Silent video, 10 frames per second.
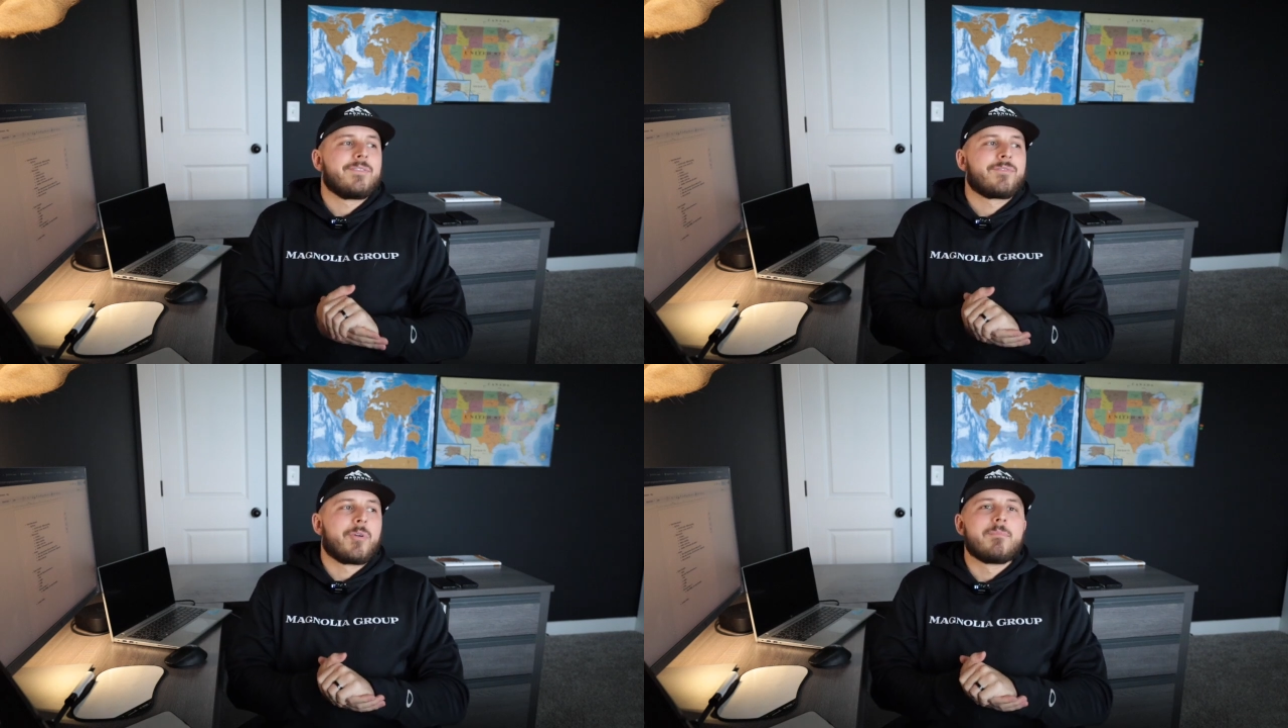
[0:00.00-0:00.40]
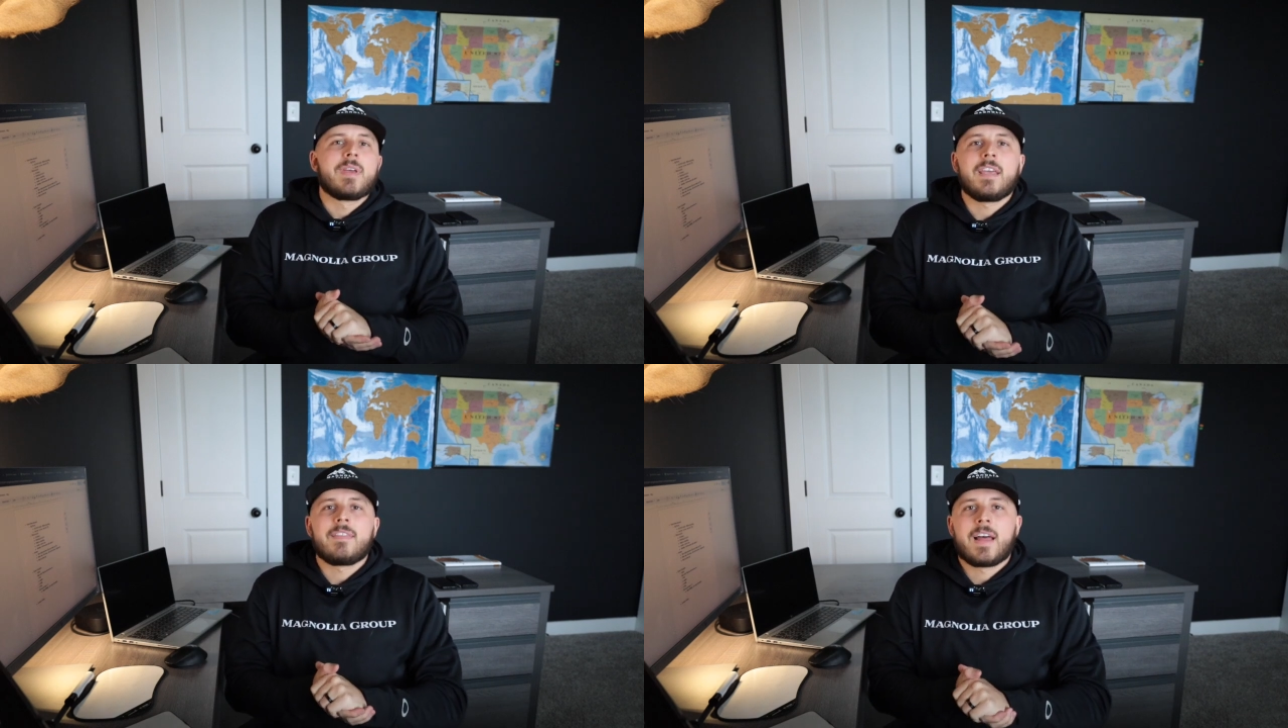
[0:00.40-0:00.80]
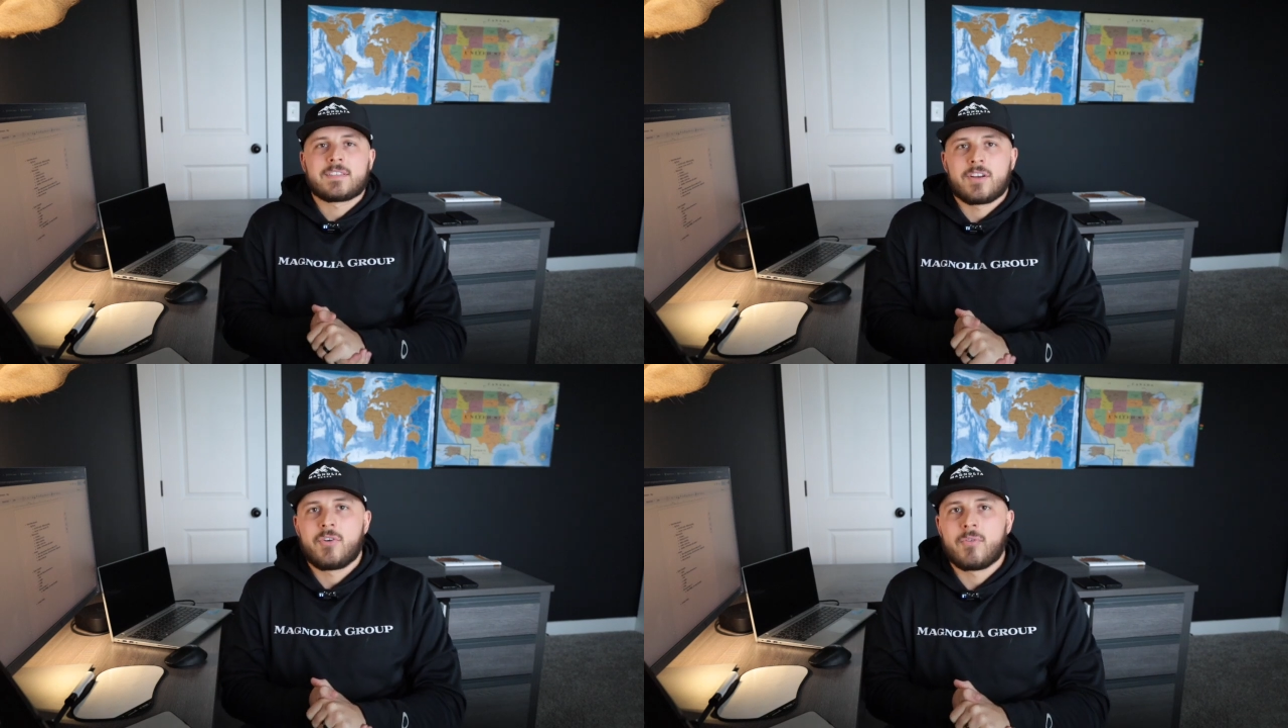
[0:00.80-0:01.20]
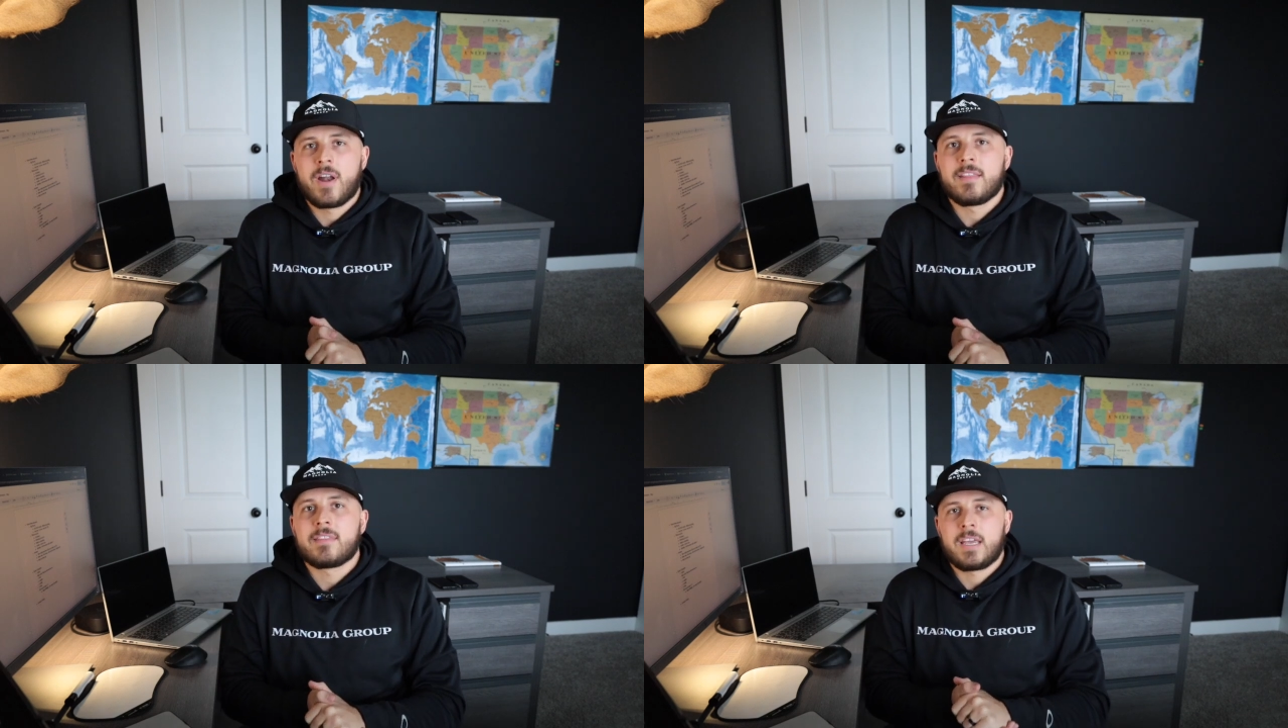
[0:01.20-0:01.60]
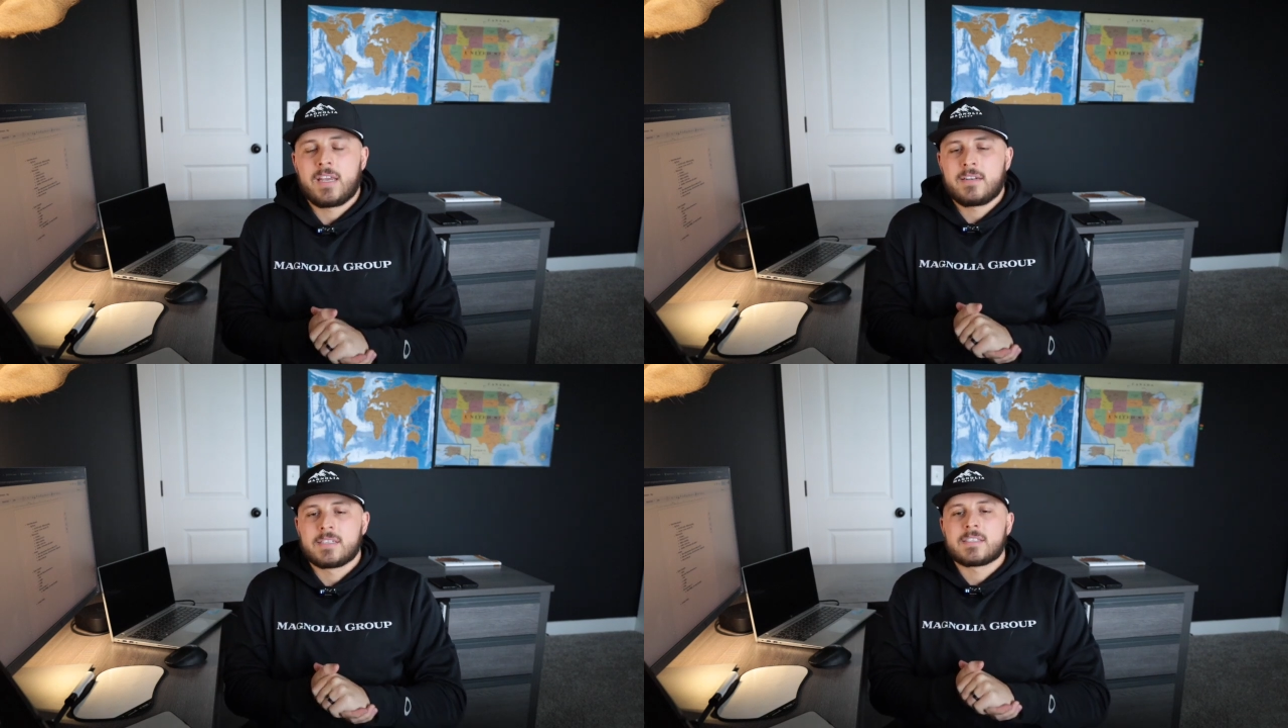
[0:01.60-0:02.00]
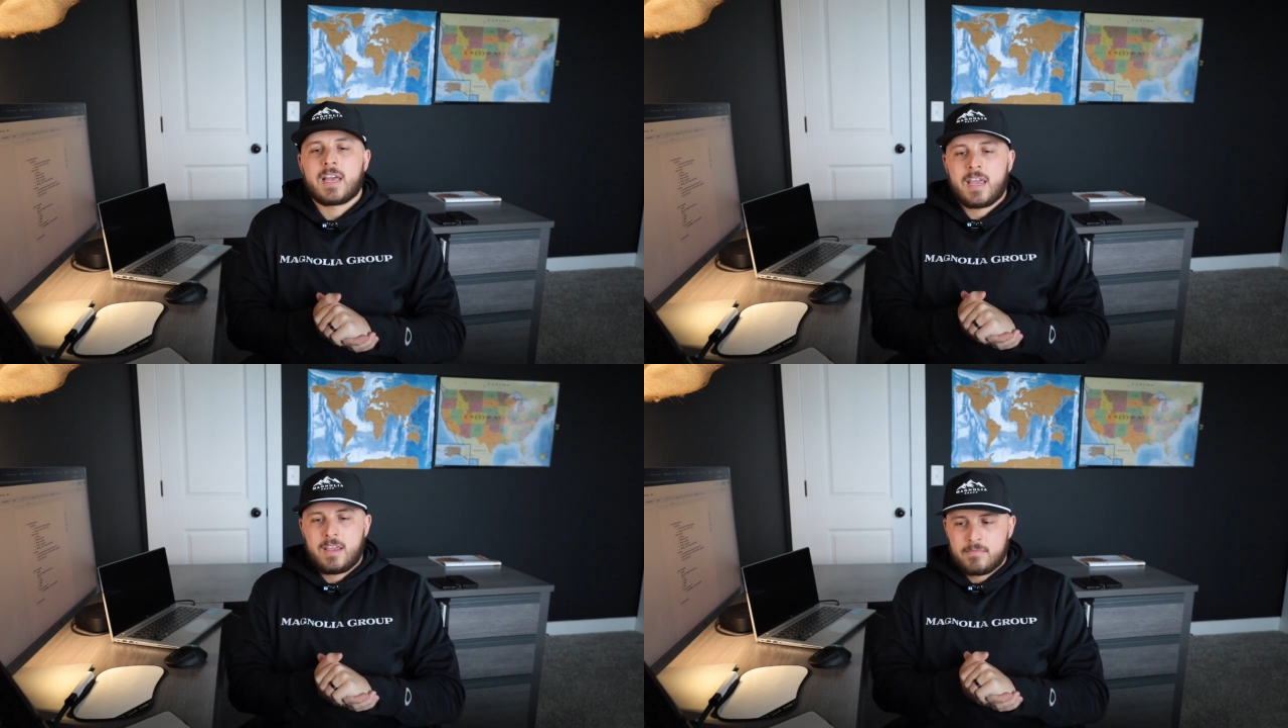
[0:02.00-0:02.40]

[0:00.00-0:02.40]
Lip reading: for me, that's a great thing to say.